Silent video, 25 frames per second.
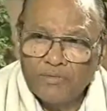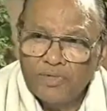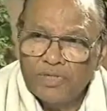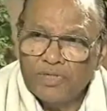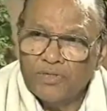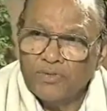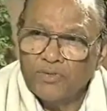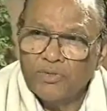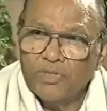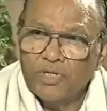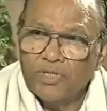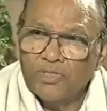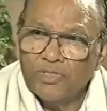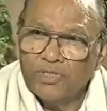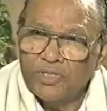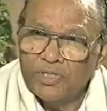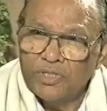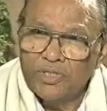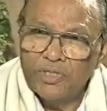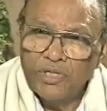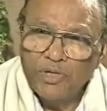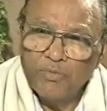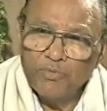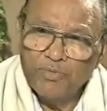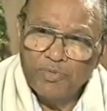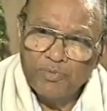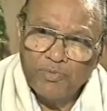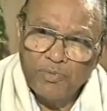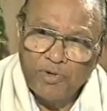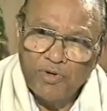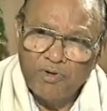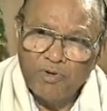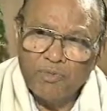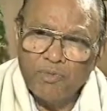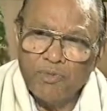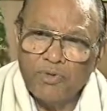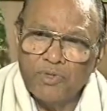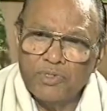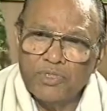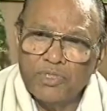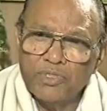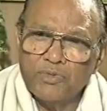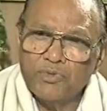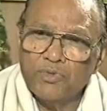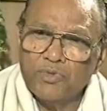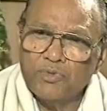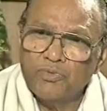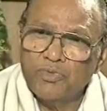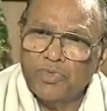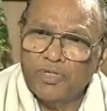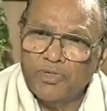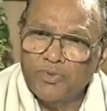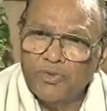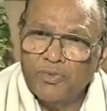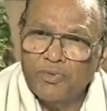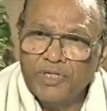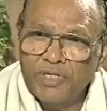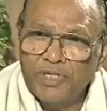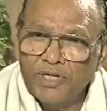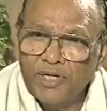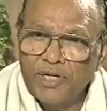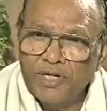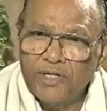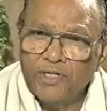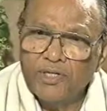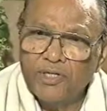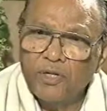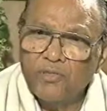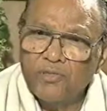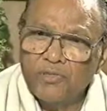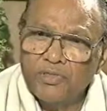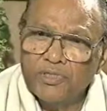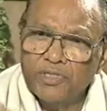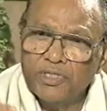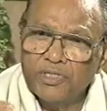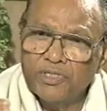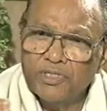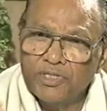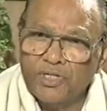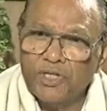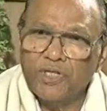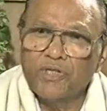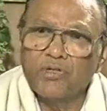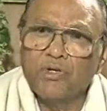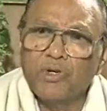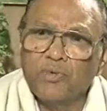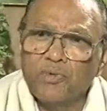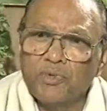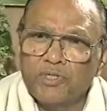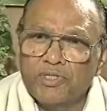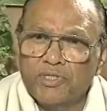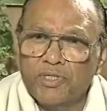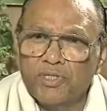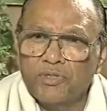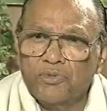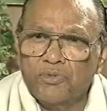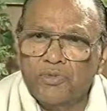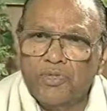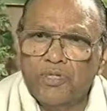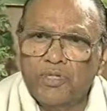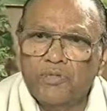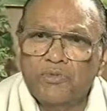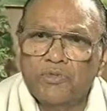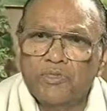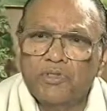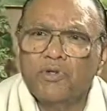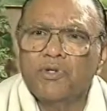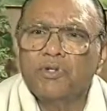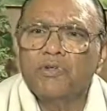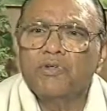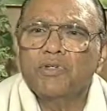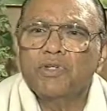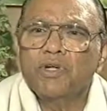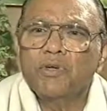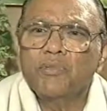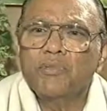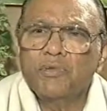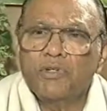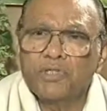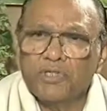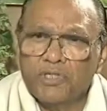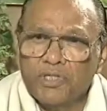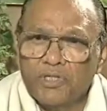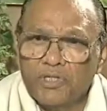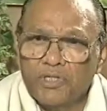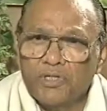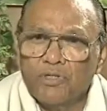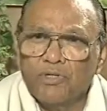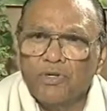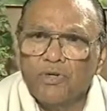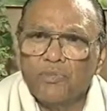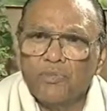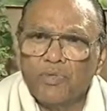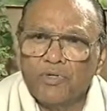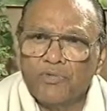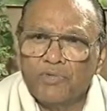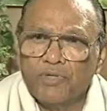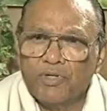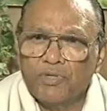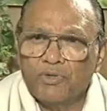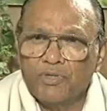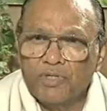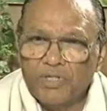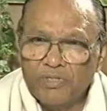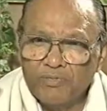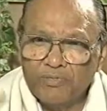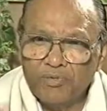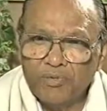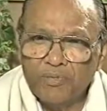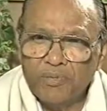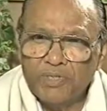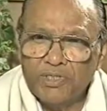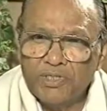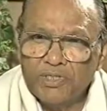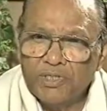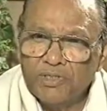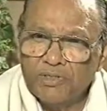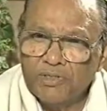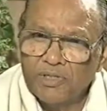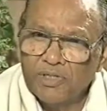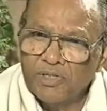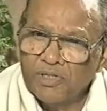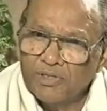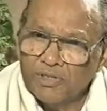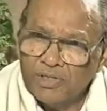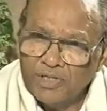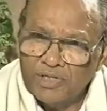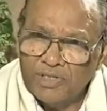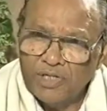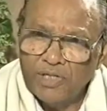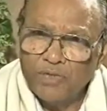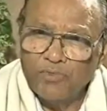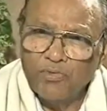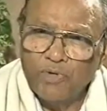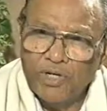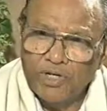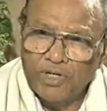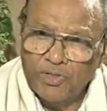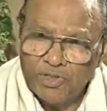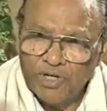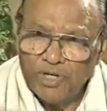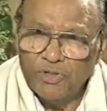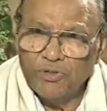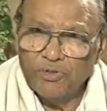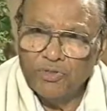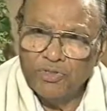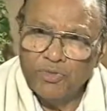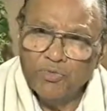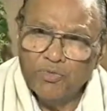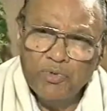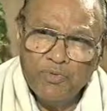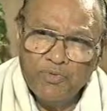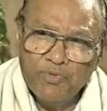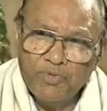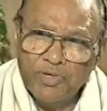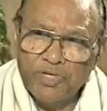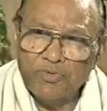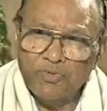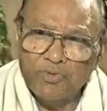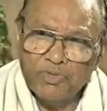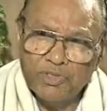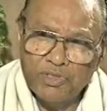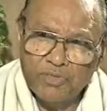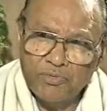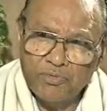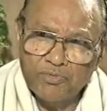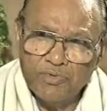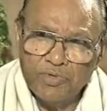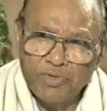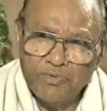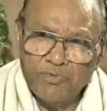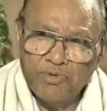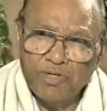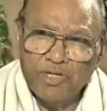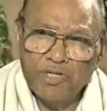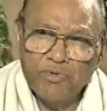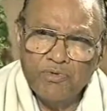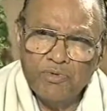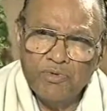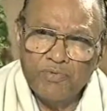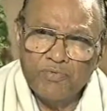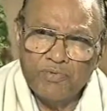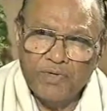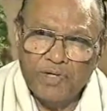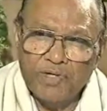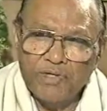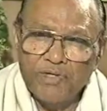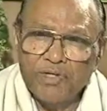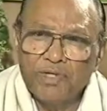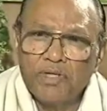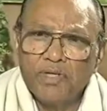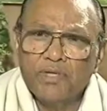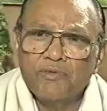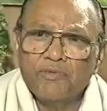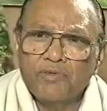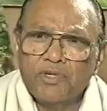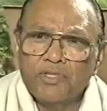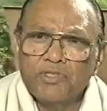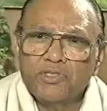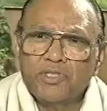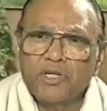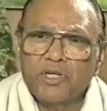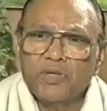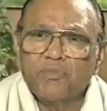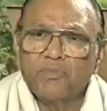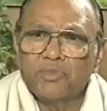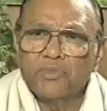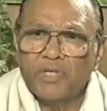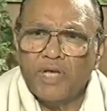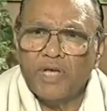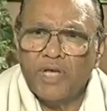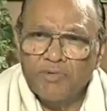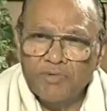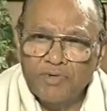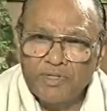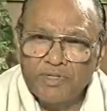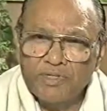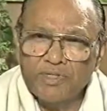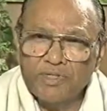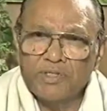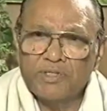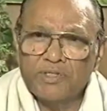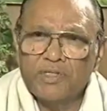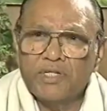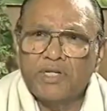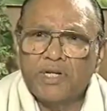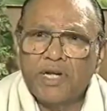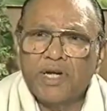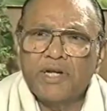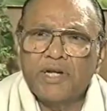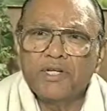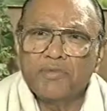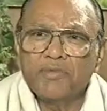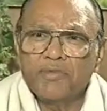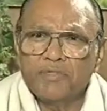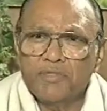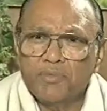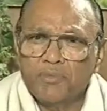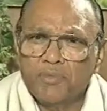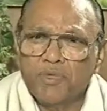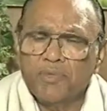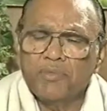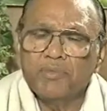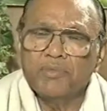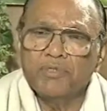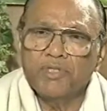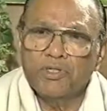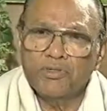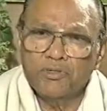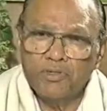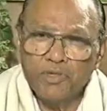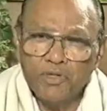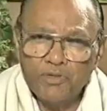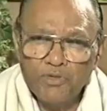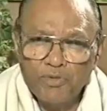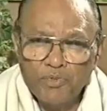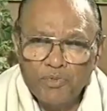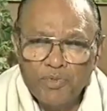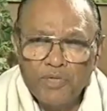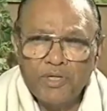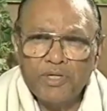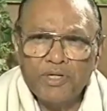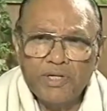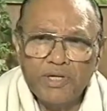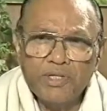Well, you can see now the power projects which were delayed, now we said state governments can do it without even coming to central government for only information. But like we are trying to simplify those things. We are wherever we find. For example, the highways, they said land acquisition problem. That's also made.